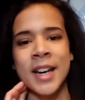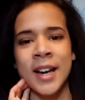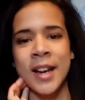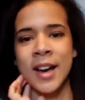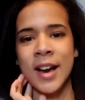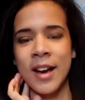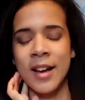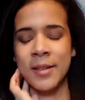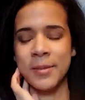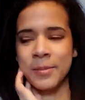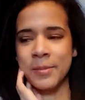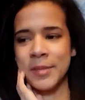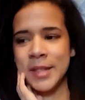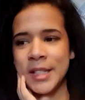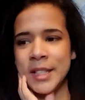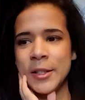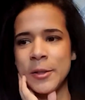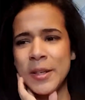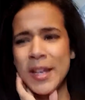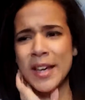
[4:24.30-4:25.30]
Um,
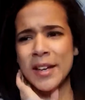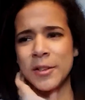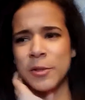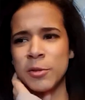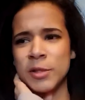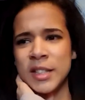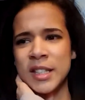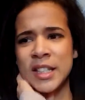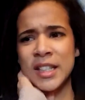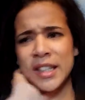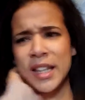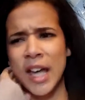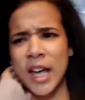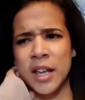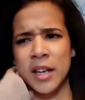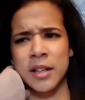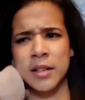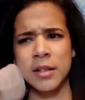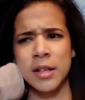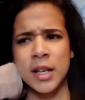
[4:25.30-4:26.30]
so yeah, it wasn't that
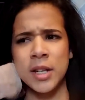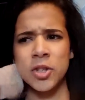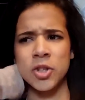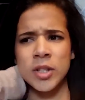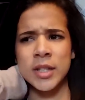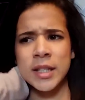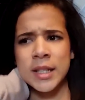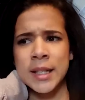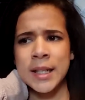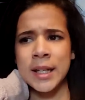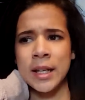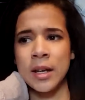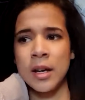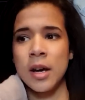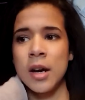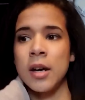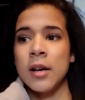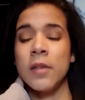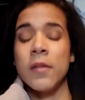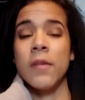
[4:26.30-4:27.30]
interesting
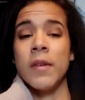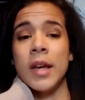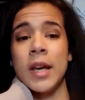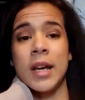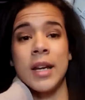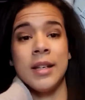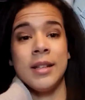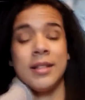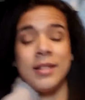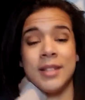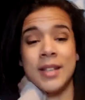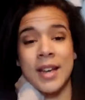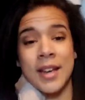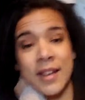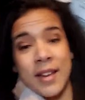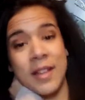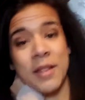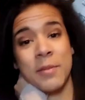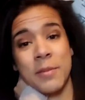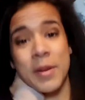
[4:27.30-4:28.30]
of a
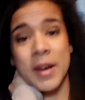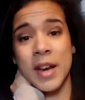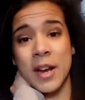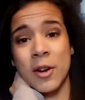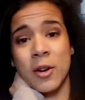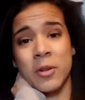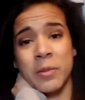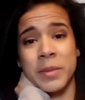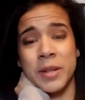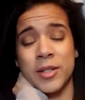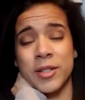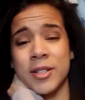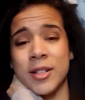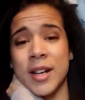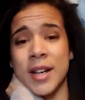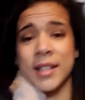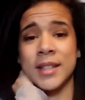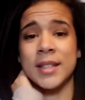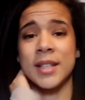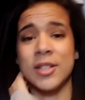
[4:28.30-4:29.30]
day, but I hope that you
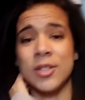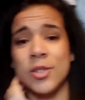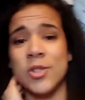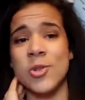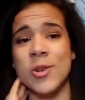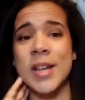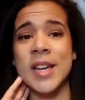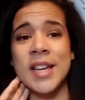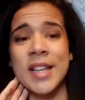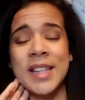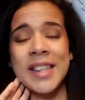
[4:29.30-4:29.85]
guys enjoy it.